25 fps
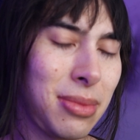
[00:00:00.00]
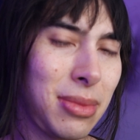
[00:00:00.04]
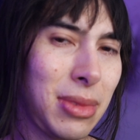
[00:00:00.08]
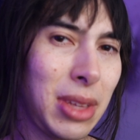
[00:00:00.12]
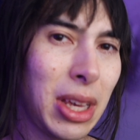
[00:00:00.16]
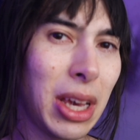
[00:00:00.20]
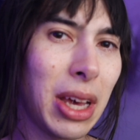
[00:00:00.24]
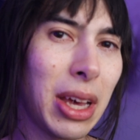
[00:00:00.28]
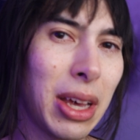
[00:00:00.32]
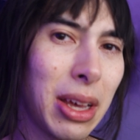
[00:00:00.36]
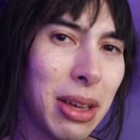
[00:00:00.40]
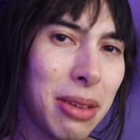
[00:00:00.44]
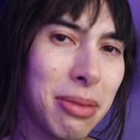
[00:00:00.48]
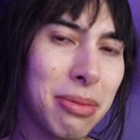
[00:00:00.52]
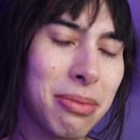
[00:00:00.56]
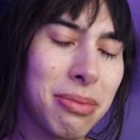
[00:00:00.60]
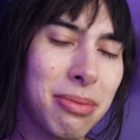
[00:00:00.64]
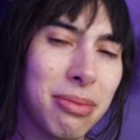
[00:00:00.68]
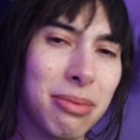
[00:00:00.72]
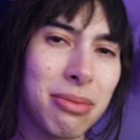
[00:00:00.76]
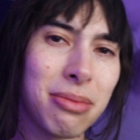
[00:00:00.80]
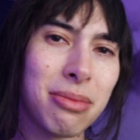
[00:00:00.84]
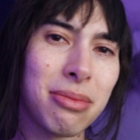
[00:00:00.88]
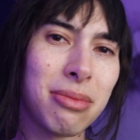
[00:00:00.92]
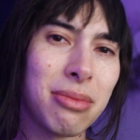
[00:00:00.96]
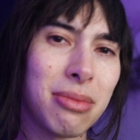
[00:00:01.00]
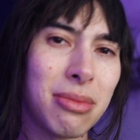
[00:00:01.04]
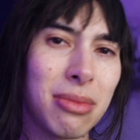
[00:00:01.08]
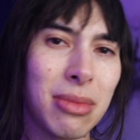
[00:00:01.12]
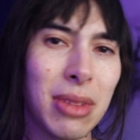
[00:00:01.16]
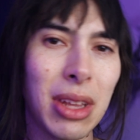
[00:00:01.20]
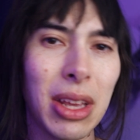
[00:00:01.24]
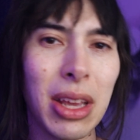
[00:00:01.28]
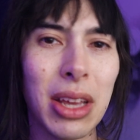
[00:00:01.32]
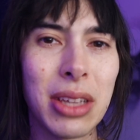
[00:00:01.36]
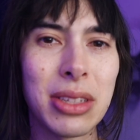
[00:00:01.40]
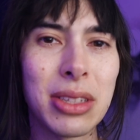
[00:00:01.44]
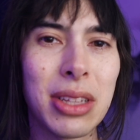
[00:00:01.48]
yeah,
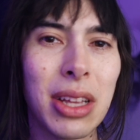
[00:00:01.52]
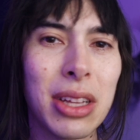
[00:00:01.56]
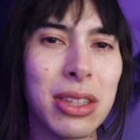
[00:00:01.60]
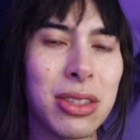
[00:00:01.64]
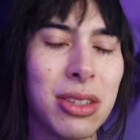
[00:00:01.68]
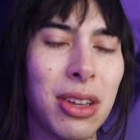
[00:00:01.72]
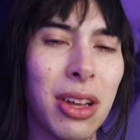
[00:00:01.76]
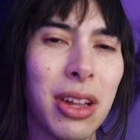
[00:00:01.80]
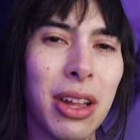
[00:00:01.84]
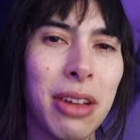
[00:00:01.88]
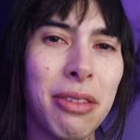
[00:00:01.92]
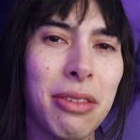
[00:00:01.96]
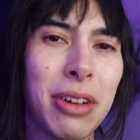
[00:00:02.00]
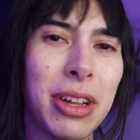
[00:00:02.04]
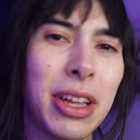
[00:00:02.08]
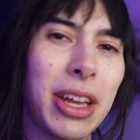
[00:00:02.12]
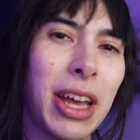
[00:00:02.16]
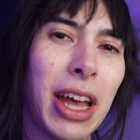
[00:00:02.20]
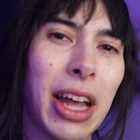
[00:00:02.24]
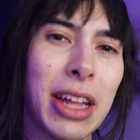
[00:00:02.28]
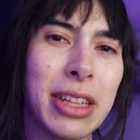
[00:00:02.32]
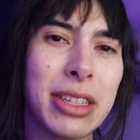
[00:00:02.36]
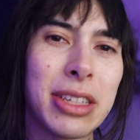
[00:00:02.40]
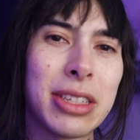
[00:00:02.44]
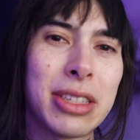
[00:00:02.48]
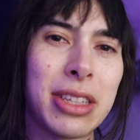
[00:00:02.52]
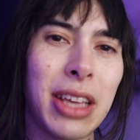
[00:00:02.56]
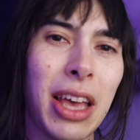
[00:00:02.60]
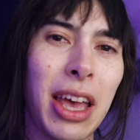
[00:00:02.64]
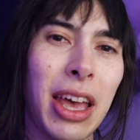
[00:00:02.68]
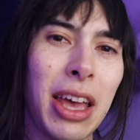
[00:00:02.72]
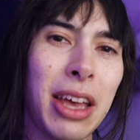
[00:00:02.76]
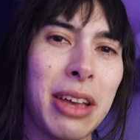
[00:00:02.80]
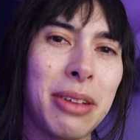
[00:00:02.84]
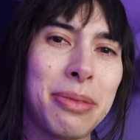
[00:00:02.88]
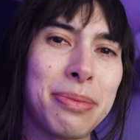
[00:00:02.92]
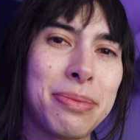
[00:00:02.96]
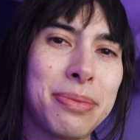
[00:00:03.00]
I guess that's all I really had to
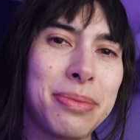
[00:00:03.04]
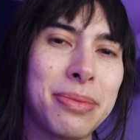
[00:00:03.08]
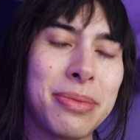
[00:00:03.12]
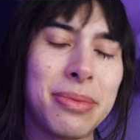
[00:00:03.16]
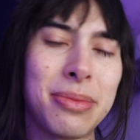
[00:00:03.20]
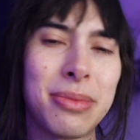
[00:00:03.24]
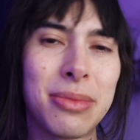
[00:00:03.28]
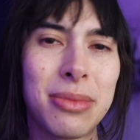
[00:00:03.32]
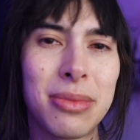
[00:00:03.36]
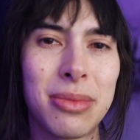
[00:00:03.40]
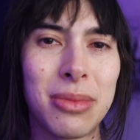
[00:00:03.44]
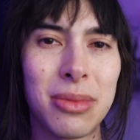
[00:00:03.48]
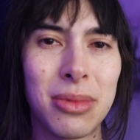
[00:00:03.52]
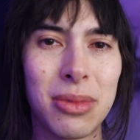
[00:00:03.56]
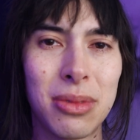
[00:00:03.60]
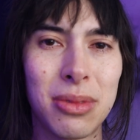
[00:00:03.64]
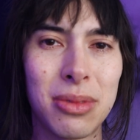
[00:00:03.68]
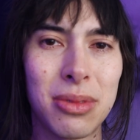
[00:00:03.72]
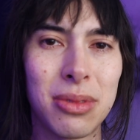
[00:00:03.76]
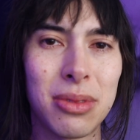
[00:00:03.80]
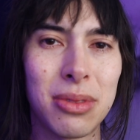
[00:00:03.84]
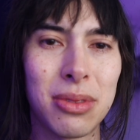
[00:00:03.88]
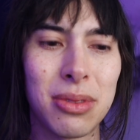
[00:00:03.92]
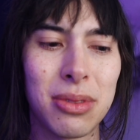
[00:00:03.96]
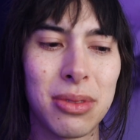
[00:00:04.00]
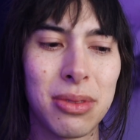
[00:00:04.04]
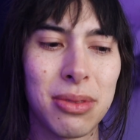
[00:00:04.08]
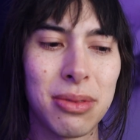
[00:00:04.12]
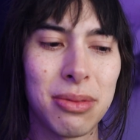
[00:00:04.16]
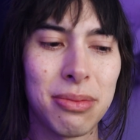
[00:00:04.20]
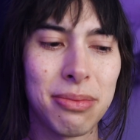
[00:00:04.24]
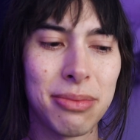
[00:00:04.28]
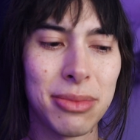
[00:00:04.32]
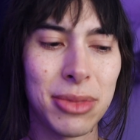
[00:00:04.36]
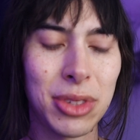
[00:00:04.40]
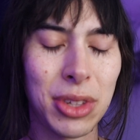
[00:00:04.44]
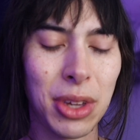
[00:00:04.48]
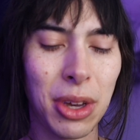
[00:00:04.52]
say.
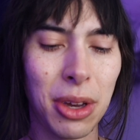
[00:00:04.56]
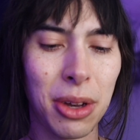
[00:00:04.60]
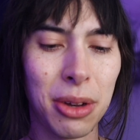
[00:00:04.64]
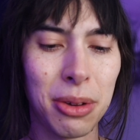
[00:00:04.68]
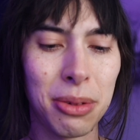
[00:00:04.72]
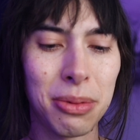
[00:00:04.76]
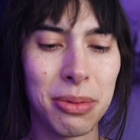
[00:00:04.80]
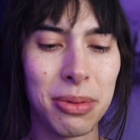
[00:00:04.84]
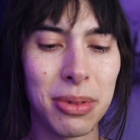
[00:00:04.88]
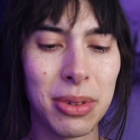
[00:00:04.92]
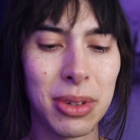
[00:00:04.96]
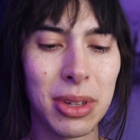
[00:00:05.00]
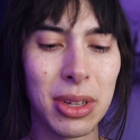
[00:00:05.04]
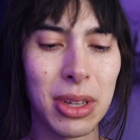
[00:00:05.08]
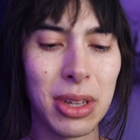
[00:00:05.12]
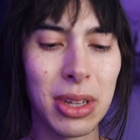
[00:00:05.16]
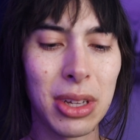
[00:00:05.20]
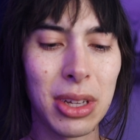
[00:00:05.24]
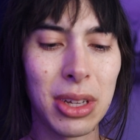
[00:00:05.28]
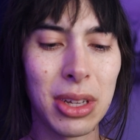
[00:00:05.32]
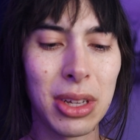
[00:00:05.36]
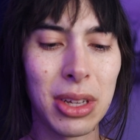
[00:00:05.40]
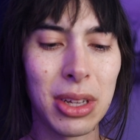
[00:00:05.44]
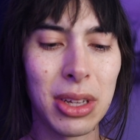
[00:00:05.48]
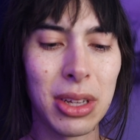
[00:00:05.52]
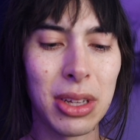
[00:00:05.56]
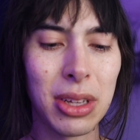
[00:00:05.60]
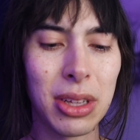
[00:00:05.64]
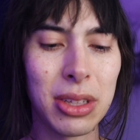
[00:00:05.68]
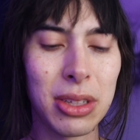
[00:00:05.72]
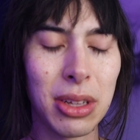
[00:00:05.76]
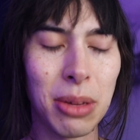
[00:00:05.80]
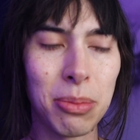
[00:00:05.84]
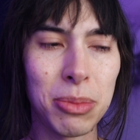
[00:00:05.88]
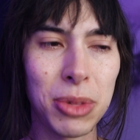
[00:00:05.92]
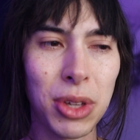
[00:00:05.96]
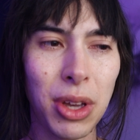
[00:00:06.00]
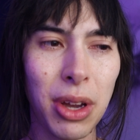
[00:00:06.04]
So,
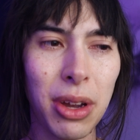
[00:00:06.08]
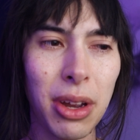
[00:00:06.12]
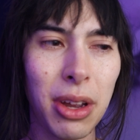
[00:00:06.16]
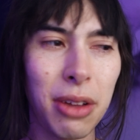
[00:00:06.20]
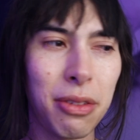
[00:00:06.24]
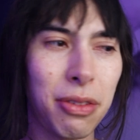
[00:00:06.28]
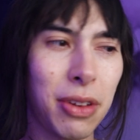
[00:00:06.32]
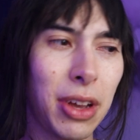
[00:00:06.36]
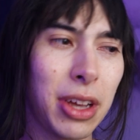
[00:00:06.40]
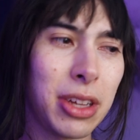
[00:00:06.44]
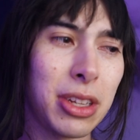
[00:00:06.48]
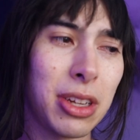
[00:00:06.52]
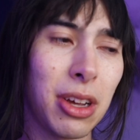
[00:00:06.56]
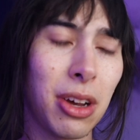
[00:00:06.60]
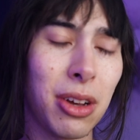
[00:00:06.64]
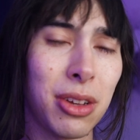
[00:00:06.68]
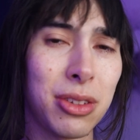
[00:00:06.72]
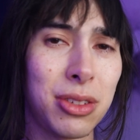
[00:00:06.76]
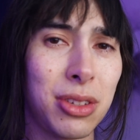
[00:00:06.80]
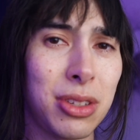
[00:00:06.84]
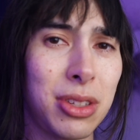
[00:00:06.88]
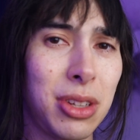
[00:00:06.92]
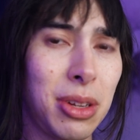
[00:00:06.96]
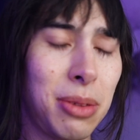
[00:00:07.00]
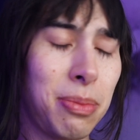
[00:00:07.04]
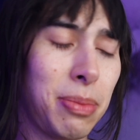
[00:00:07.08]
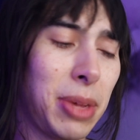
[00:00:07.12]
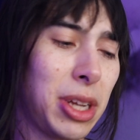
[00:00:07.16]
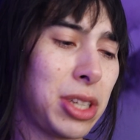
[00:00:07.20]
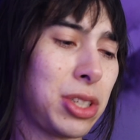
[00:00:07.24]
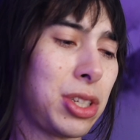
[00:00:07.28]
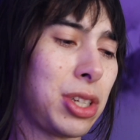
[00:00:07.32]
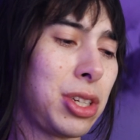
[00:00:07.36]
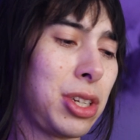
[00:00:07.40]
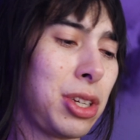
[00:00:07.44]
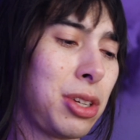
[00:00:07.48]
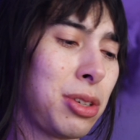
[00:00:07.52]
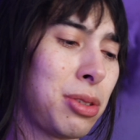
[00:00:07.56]
I'm sorry if I also didn't
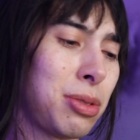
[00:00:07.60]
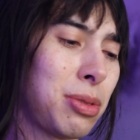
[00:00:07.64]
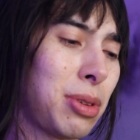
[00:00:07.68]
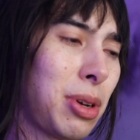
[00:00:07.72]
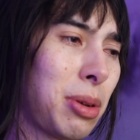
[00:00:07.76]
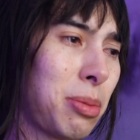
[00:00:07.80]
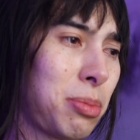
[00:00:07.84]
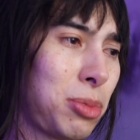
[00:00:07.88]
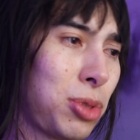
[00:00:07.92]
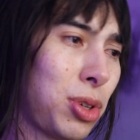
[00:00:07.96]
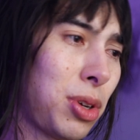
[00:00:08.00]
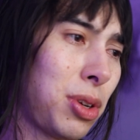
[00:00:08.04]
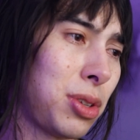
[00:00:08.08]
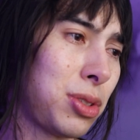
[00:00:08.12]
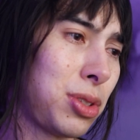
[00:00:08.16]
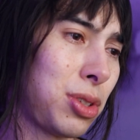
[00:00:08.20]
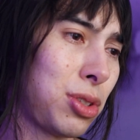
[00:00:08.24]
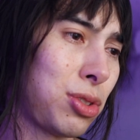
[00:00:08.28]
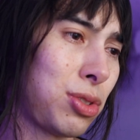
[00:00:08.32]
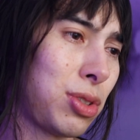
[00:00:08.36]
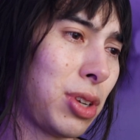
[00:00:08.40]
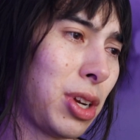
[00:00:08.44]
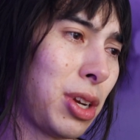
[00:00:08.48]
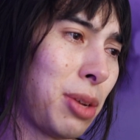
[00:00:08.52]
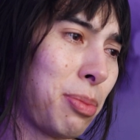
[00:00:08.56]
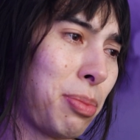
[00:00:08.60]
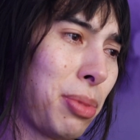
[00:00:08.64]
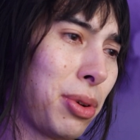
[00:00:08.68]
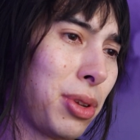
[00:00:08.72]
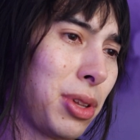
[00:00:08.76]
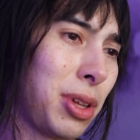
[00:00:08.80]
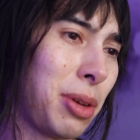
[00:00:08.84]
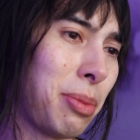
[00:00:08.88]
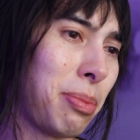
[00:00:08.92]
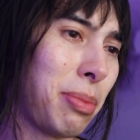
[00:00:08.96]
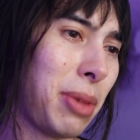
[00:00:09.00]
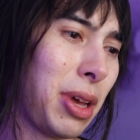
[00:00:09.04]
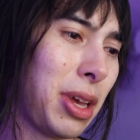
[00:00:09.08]
mention you. I'm also trying to
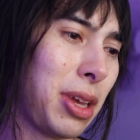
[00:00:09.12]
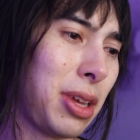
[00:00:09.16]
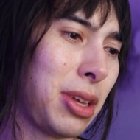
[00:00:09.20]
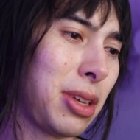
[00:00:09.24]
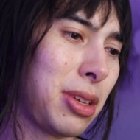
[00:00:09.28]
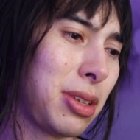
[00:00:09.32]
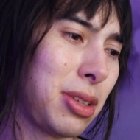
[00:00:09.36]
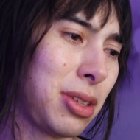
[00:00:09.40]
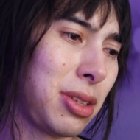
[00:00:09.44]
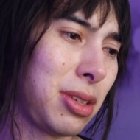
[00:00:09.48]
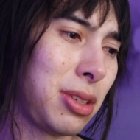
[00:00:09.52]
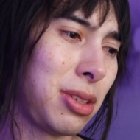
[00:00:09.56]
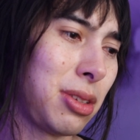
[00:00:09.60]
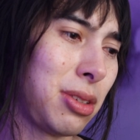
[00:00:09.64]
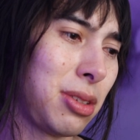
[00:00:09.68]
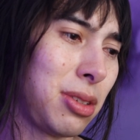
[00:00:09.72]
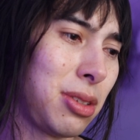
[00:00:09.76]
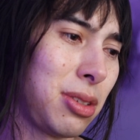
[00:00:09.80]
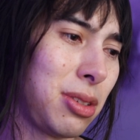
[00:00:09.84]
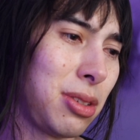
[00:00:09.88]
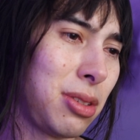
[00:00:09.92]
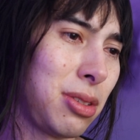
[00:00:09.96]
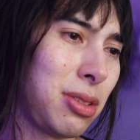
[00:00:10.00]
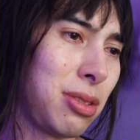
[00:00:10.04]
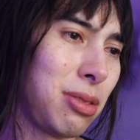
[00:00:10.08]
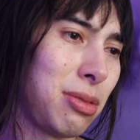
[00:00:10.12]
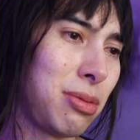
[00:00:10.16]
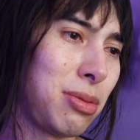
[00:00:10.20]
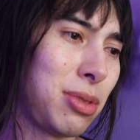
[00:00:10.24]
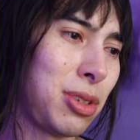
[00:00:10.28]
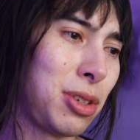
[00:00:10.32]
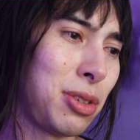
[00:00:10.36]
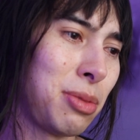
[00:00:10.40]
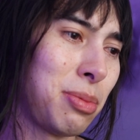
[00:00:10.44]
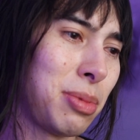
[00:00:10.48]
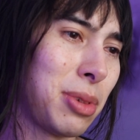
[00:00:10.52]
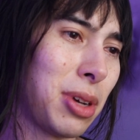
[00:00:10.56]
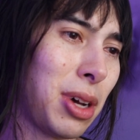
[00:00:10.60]
pull up my
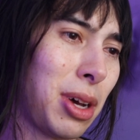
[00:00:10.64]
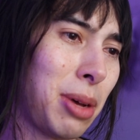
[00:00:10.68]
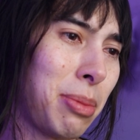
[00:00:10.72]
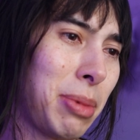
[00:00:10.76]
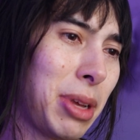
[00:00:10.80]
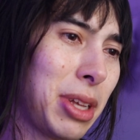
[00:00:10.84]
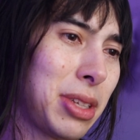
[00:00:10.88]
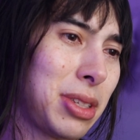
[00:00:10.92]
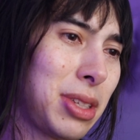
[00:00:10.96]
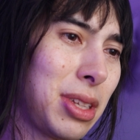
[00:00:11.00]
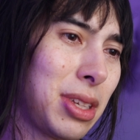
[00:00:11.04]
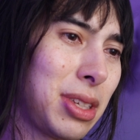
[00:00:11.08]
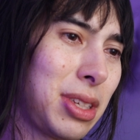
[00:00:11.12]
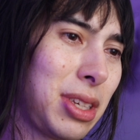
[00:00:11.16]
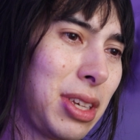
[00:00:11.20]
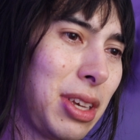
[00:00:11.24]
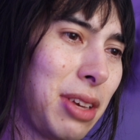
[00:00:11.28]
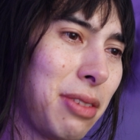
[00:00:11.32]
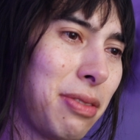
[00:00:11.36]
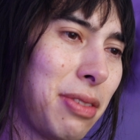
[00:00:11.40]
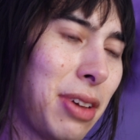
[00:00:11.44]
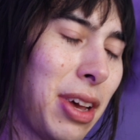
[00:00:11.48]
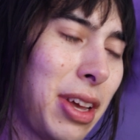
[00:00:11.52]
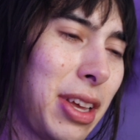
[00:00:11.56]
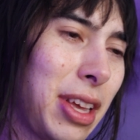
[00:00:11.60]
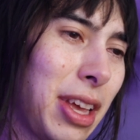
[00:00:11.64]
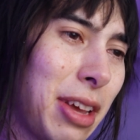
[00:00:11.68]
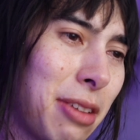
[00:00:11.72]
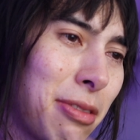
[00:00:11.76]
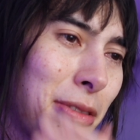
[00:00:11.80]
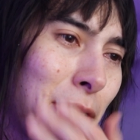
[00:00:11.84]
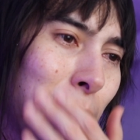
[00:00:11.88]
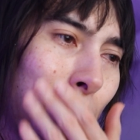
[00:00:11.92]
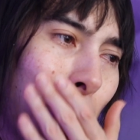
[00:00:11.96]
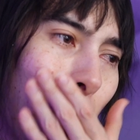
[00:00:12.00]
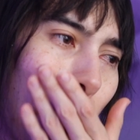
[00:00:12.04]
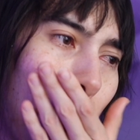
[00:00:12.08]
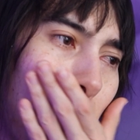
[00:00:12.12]
YouTube comments to see if I can
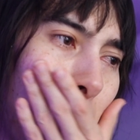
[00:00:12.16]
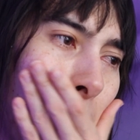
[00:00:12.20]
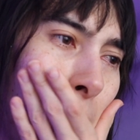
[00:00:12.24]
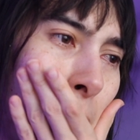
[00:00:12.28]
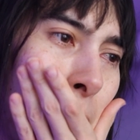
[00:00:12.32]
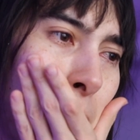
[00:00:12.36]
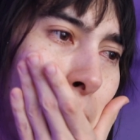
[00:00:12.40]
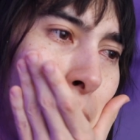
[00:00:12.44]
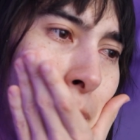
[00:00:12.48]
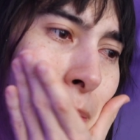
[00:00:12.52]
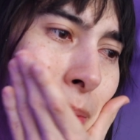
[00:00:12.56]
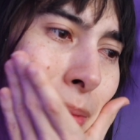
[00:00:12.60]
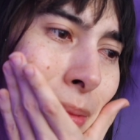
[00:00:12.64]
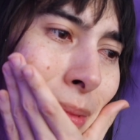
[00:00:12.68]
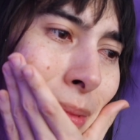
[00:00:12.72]
remember.